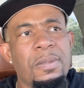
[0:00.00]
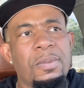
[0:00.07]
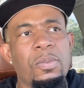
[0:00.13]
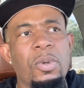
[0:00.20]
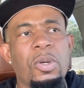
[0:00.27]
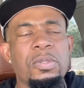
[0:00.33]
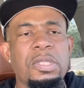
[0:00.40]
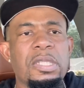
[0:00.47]

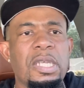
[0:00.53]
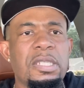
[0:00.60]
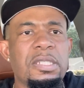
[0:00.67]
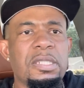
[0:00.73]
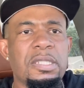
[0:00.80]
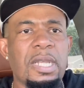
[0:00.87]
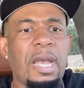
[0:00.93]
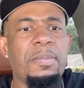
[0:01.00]
Well, then
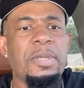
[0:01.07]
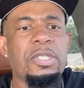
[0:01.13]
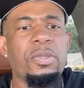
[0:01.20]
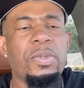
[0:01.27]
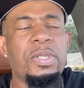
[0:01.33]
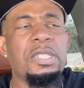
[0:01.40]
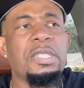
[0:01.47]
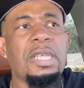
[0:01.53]
it's time at
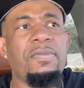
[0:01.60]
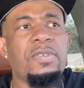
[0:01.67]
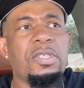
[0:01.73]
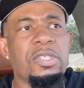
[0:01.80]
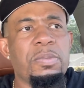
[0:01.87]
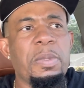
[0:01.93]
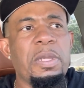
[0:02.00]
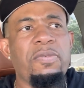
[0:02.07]
27
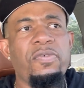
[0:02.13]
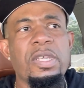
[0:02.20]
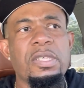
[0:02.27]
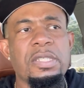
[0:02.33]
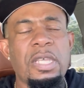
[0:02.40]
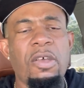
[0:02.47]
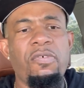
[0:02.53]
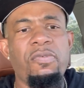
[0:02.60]
to speak for
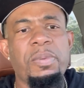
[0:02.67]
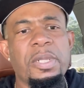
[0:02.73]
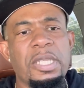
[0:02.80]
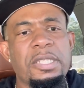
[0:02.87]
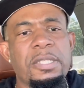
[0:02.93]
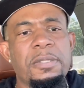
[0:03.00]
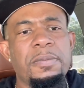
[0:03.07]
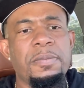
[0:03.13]
yourself. Well,
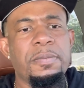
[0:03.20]
listen.